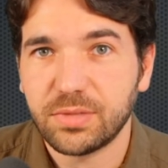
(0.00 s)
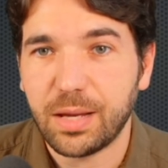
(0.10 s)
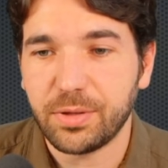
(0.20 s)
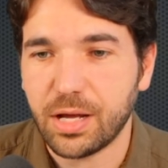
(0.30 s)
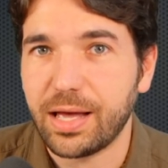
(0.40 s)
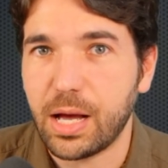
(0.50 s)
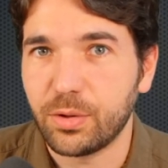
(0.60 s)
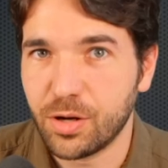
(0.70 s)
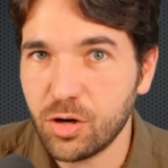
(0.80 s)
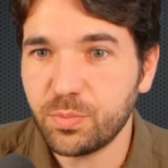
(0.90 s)
I mean, I
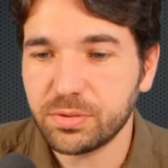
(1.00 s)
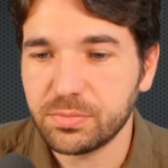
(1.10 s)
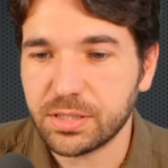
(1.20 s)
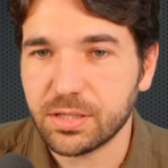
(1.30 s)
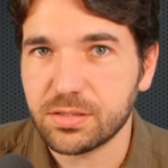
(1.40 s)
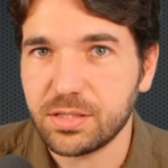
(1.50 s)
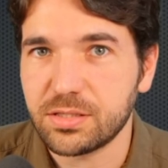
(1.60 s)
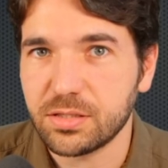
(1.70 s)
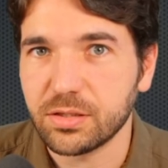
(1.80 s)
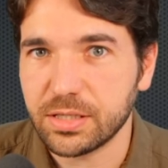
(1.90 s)
would hope, because
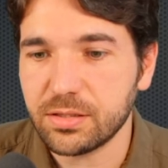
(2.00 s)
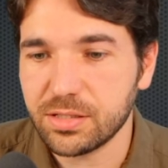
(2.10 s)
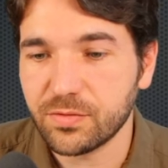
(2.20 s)
he's still guilty